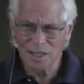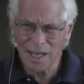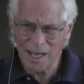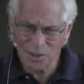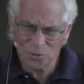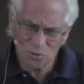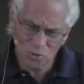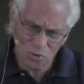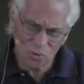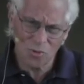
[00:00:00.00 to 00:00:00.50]

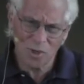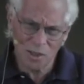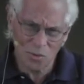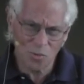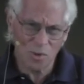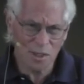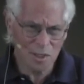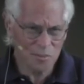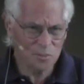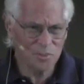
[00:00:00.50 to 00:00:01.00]
how do I
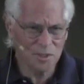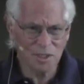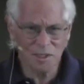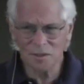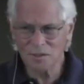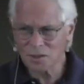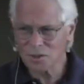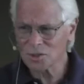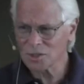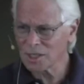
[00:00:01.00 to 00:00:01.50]
want to be
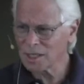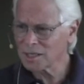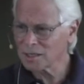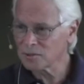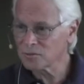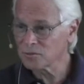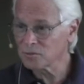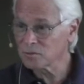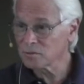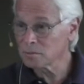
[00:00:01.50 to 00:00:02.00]
in this
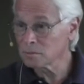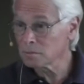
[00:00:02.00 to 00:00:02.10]
life?